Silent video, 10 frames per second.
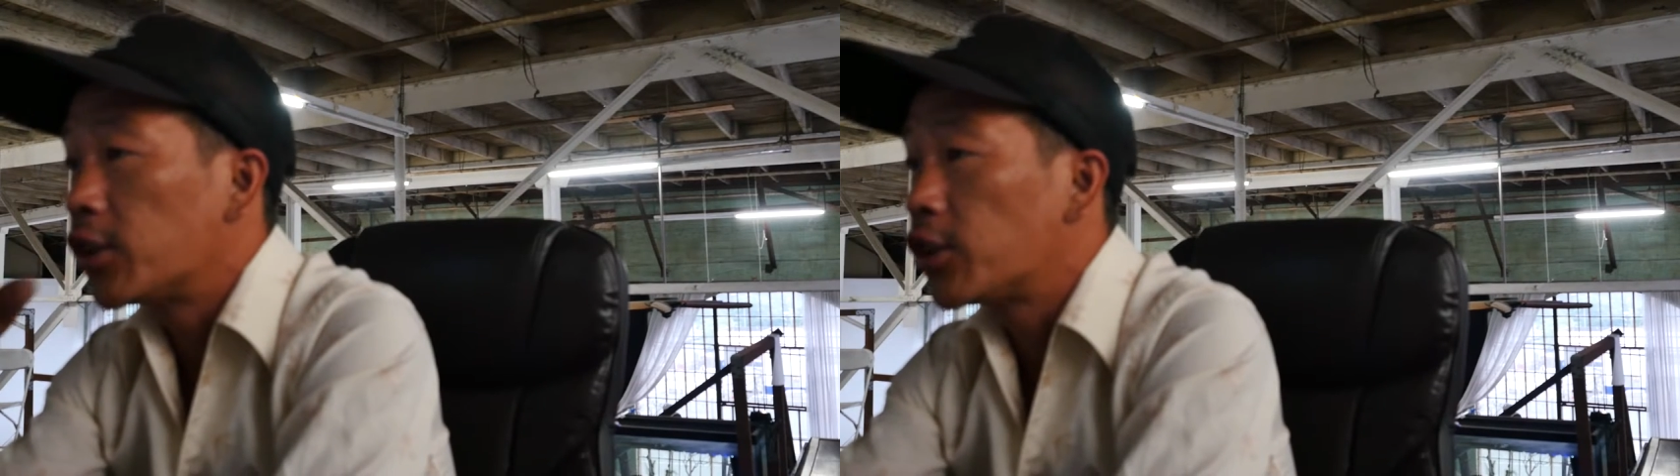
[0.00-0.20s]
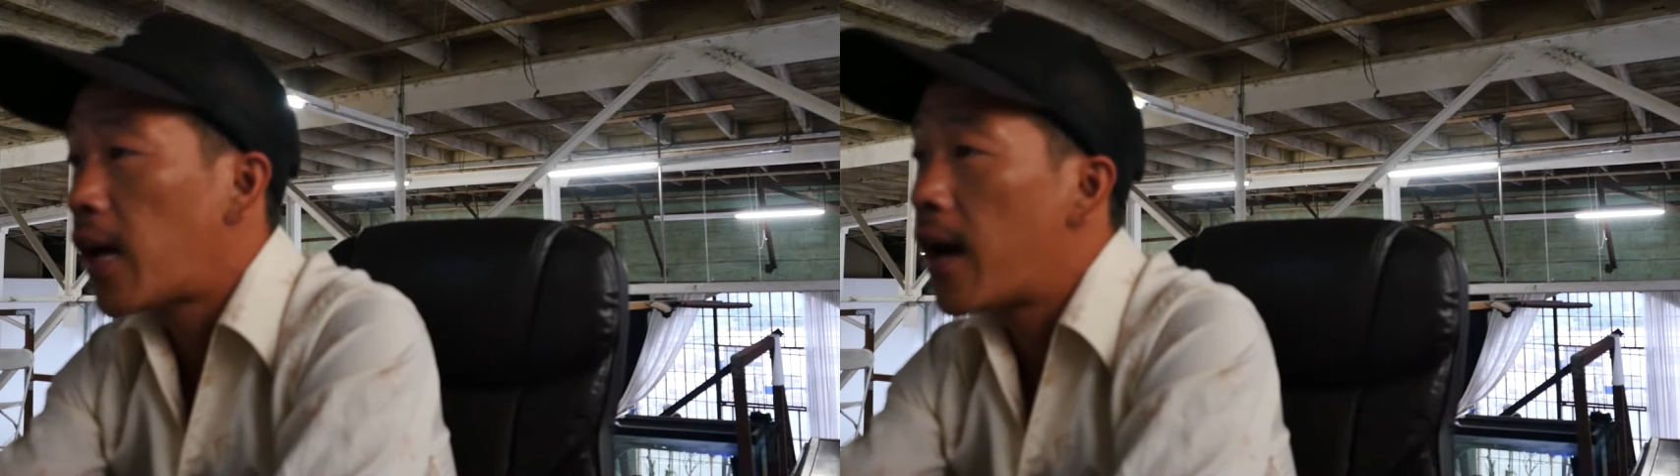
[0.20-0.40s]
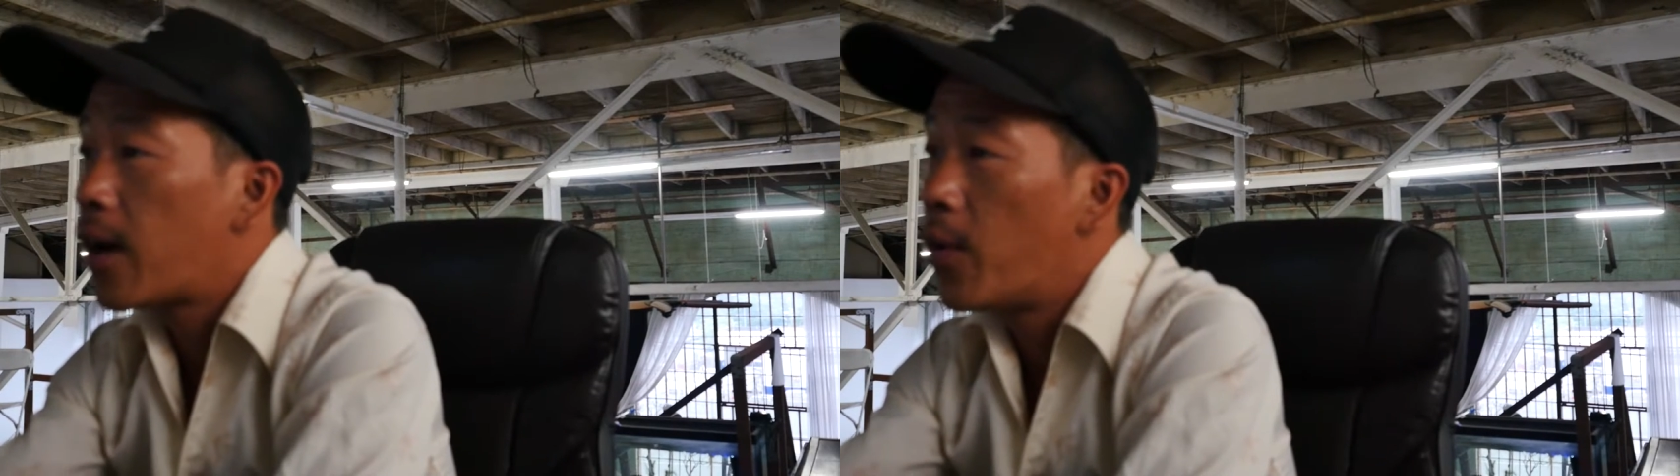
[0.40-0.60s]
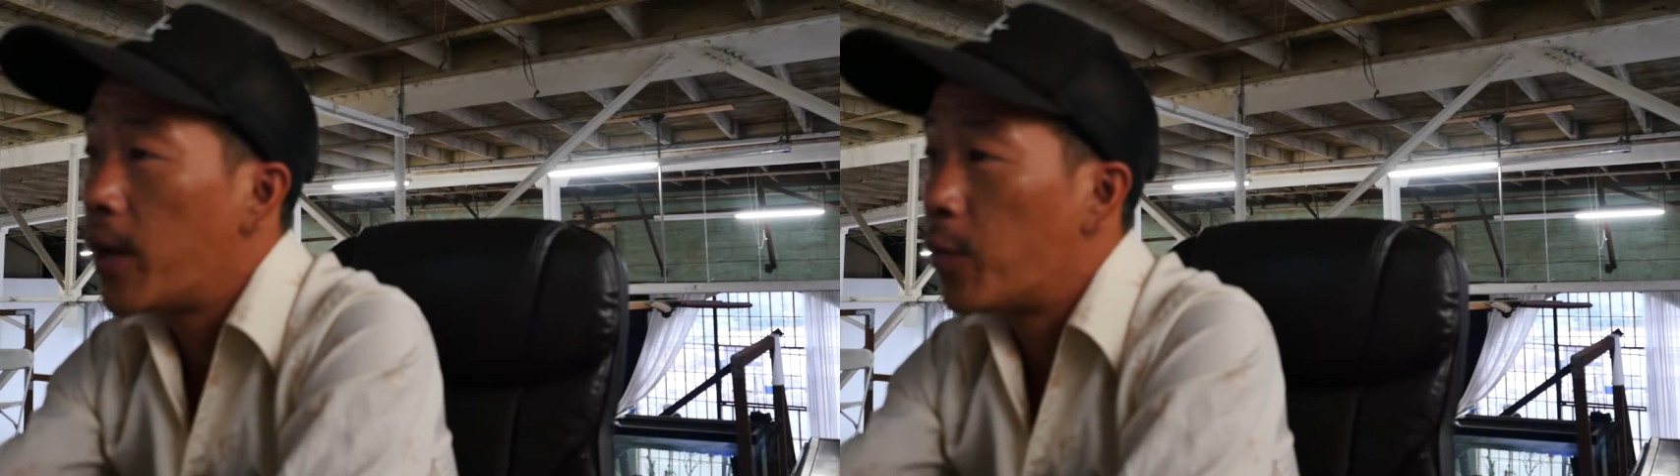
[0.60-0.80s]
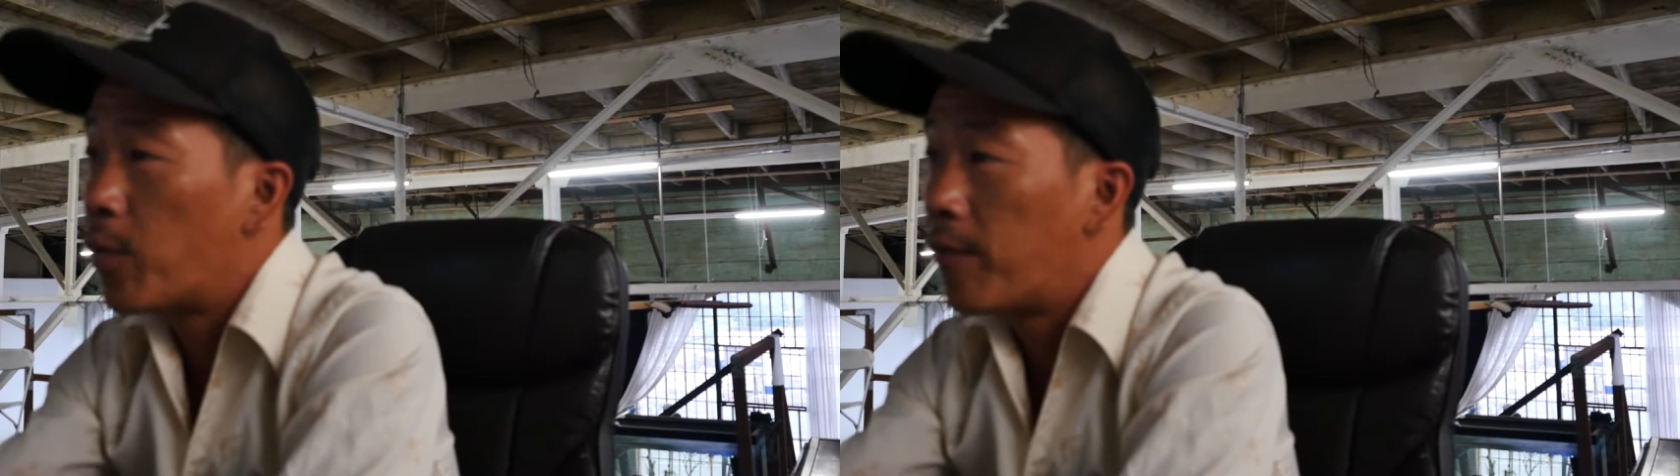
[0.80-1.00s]
a shot going
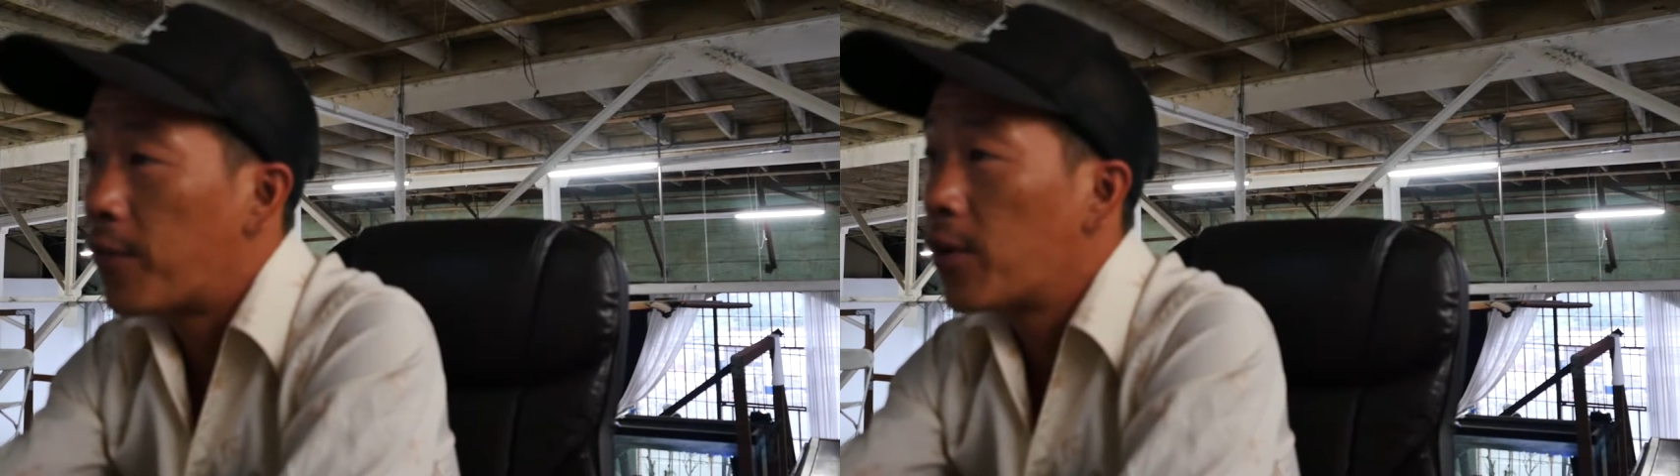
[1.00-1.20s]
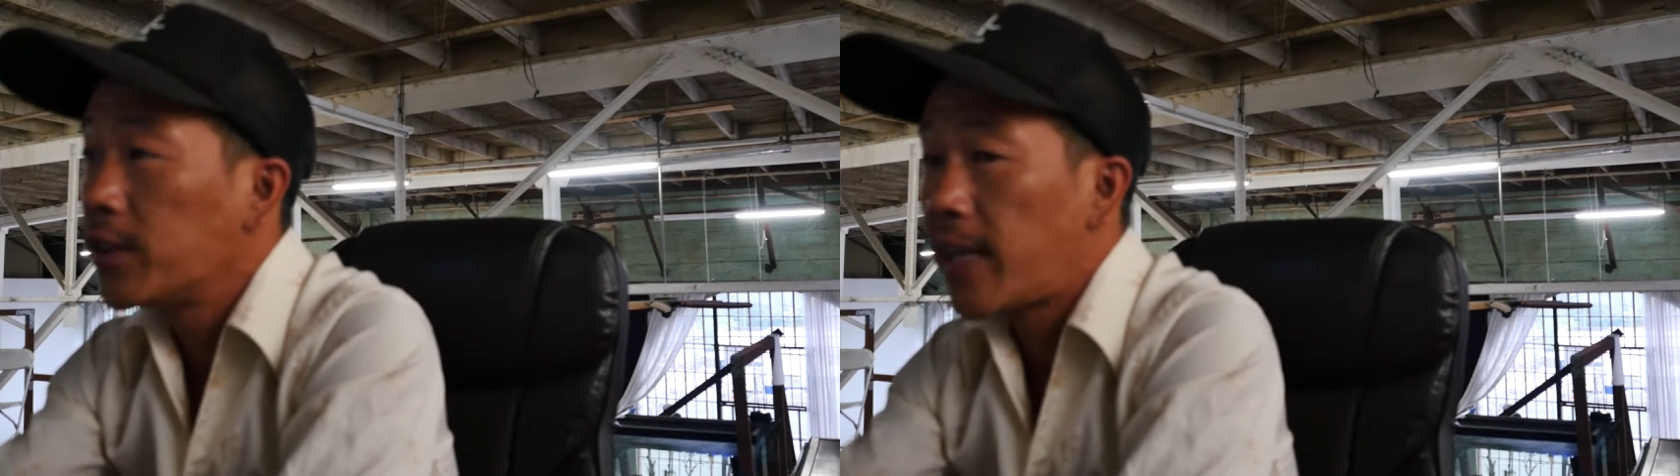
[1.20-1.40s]
in reverse